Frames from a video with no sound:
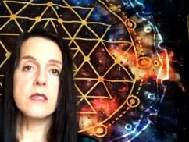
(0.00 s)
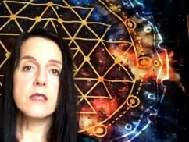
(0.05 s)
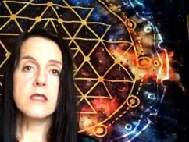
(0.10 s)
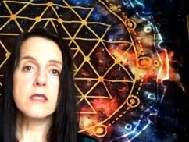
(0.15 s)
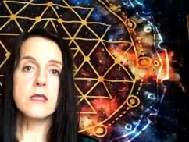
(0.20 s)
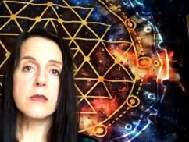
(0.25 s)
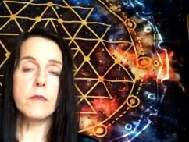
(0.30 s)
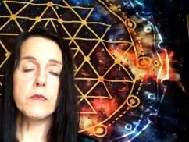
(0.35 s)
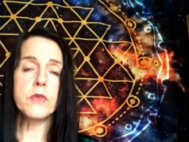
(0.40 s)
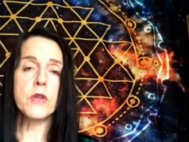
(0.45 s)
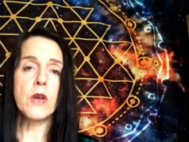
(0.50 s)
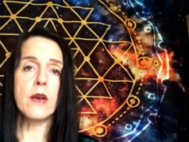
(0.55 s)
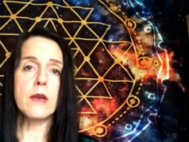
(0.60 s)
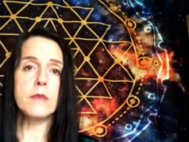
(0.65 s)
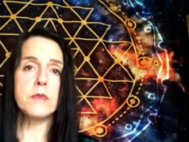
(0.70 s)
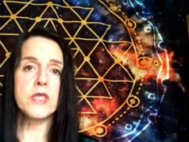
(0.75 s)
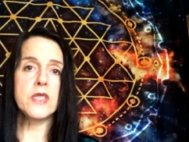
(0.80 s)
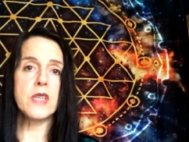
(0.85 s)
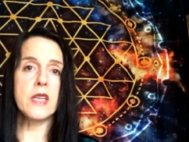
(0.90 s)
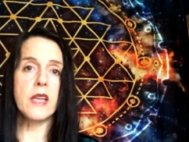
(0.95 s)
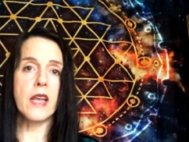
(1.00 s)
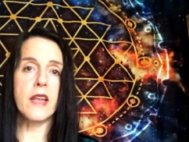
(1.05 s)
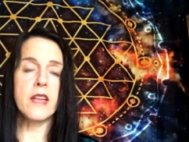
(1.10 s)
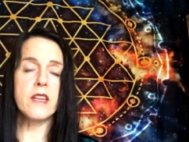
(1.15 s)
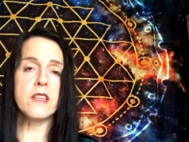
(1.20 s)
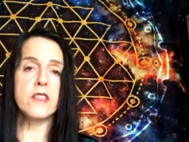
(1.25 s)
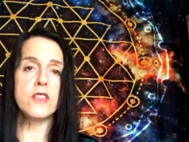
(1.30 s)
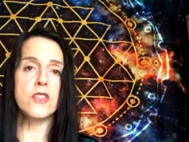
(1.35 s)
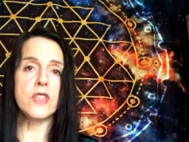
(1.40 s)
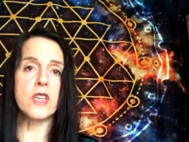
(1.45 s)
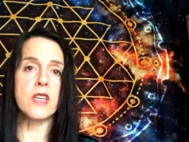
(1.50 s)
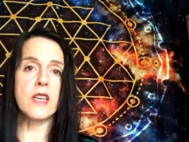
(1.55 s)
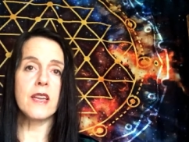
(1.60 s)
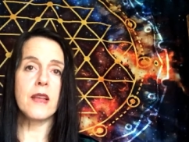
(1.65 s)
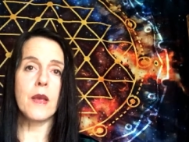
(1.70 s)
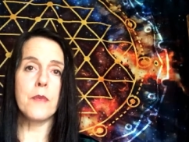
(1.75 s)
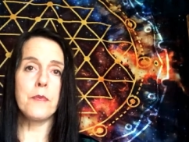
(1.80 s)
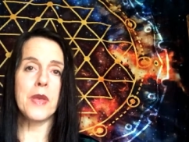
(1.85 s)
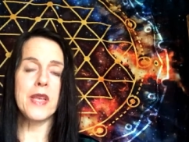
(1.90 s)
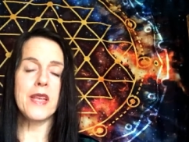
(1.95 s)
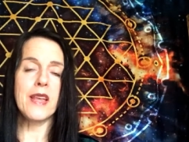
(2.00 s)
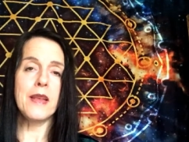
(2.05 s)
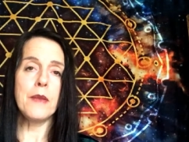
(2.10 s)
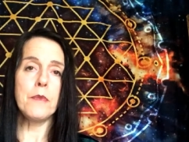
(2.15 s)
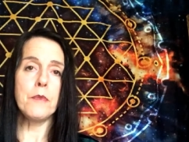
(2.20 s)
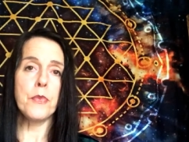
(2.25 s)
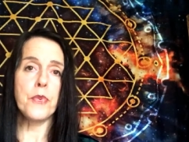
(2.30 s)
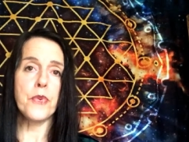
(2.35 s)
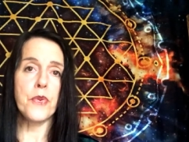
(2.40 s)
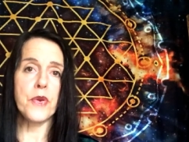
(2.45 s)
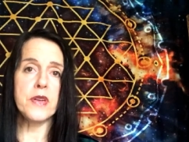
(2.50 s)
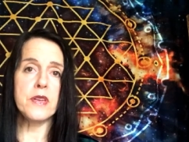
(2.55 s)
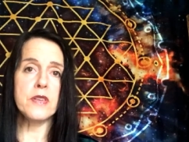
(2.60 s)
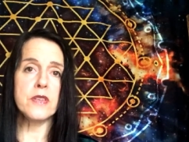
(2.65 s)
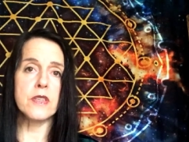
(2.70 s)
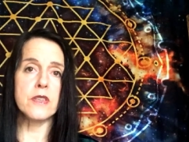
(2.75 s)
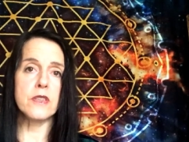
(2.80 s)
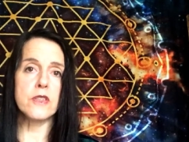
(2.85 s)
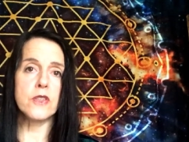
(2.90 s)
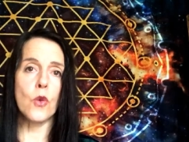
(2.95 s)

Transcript: Sometimes the energy can be imprinted.